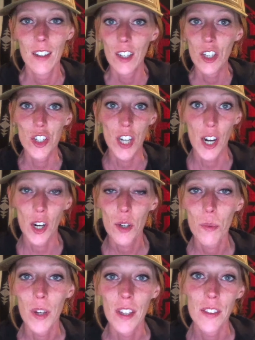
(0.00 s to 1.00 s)
shared
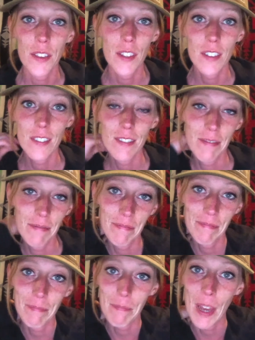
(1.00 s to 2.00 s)
with
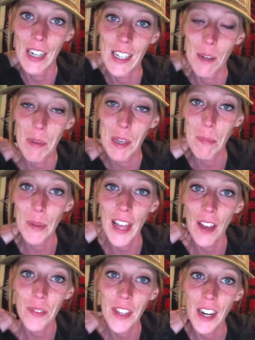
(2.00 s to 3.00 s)
many of people
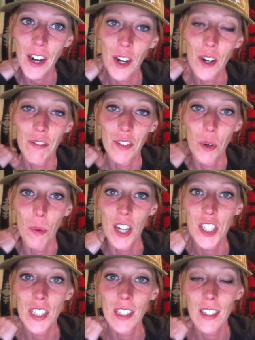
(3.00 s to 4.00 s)
out there. If you're
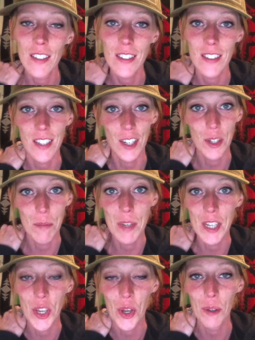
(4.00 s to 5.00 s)
watching this, it could be
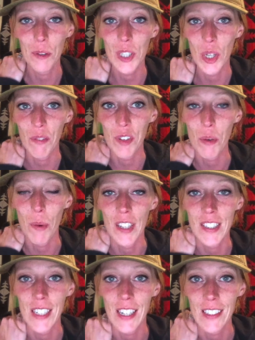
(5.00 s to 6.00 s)
you. So if you
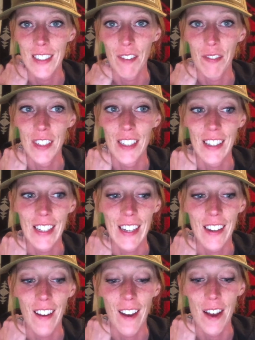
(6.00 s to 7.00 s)
resonate,
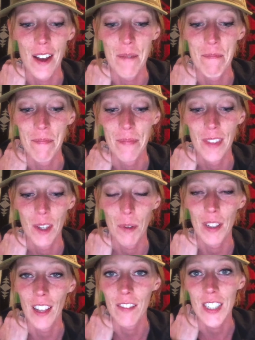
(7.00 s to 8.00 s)
definitely
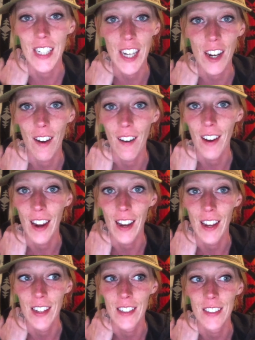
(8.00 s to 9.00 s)
would love to hear,
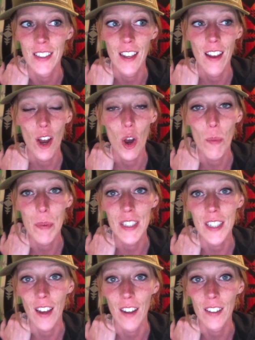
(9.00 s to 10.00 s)
and hope it
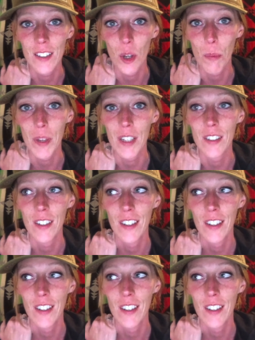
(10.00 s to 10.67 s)
does. Hope it